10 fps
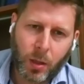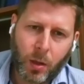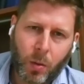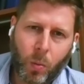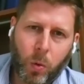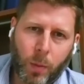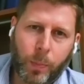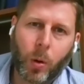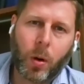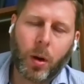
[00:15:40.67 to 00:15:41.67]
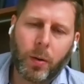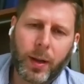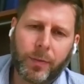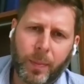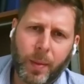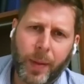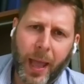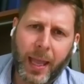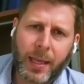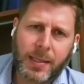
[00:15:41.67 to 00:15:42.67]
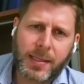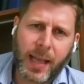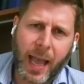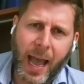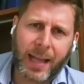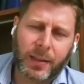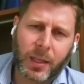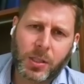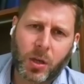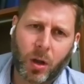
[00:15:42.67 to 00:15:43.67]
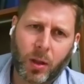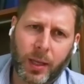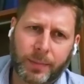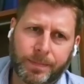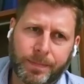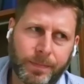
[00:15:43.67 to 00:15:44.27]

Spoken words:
We're borrowing from the banks at, let's call it